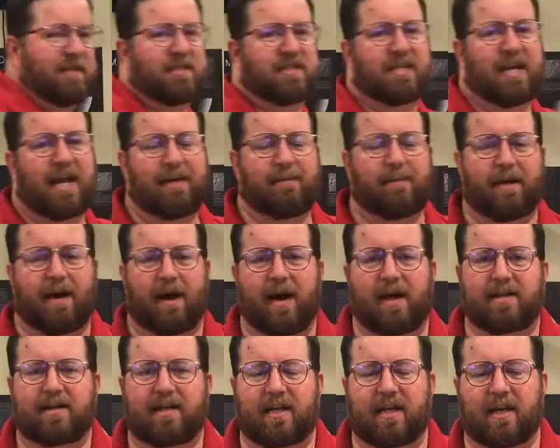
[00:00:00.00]
same
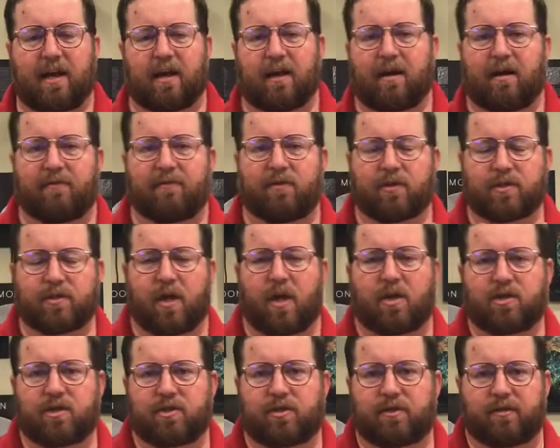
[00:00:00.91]
idea of those
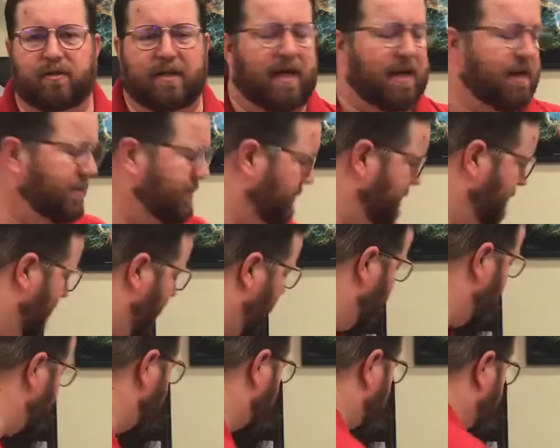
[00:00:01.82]
longitude and latitude
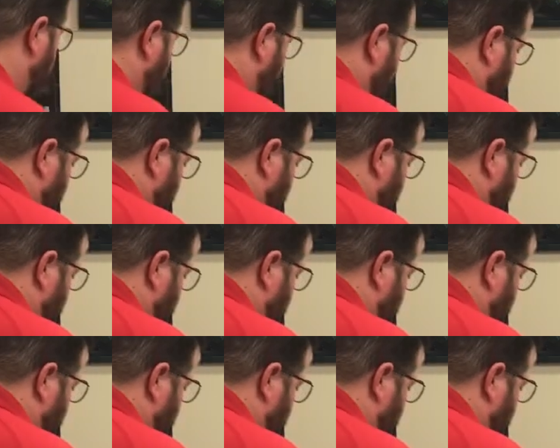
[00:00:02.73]
lines,